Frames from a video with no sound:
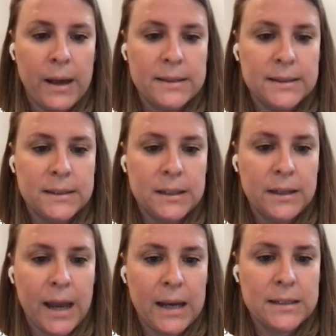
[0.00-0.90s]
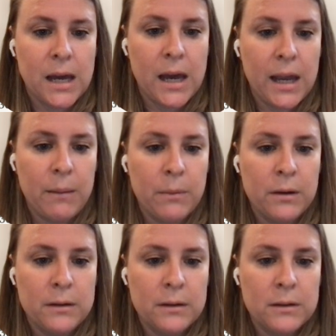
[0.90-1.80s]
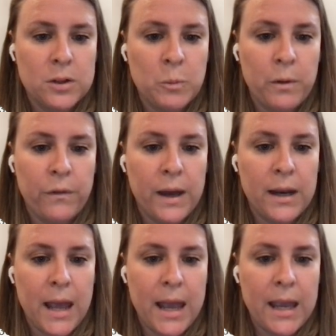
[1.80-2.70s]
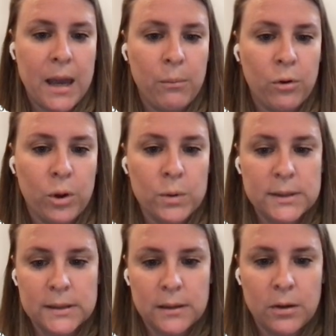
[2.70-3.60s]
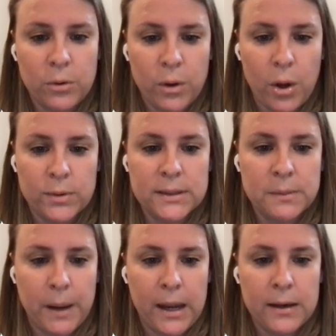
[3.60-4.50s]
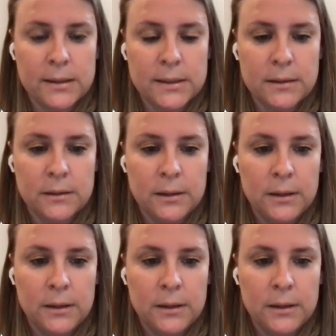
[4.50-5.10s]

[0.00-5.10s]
Best nighttime to prevent AM glucose spikes.